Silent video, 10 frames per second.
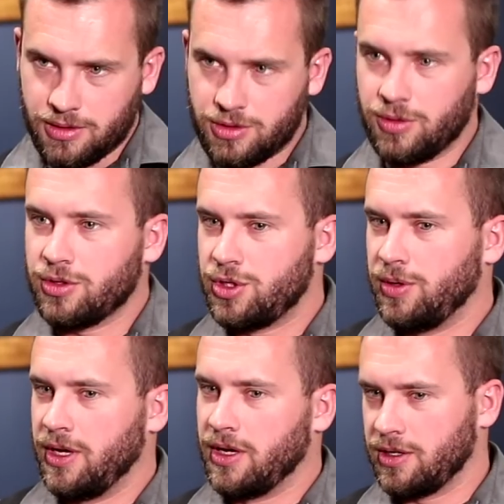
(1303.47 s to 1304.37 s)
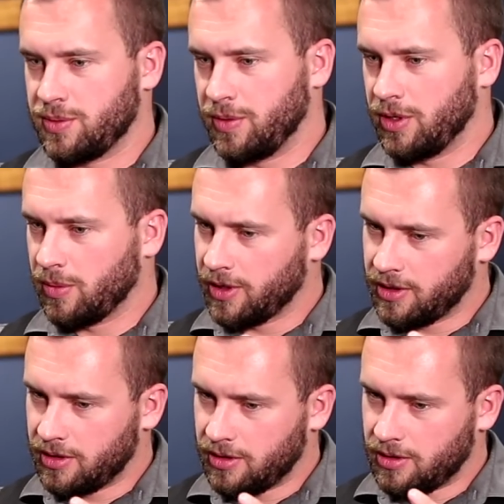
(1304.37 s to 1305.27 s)
So in those 2 years when you're
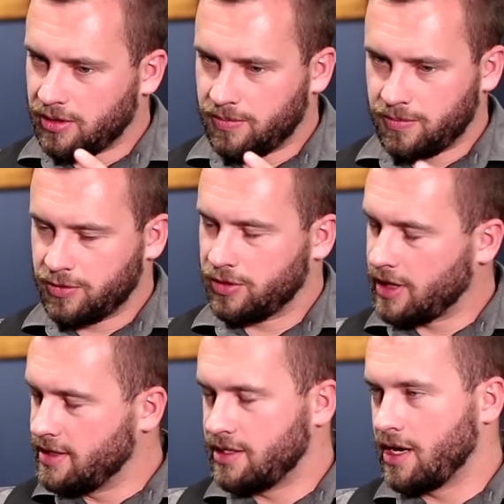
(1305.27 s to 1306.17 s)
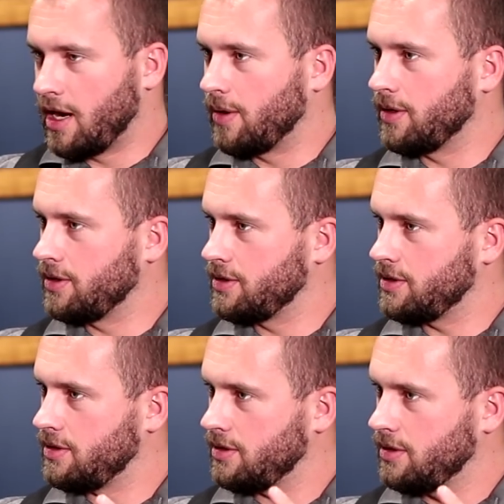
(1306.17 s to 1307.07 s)
working crazy
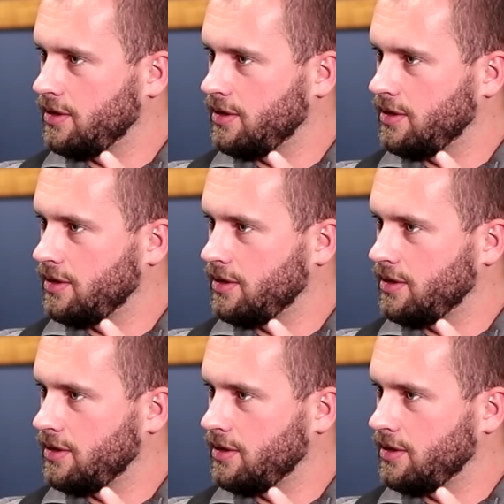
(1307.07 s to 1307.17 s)
hours,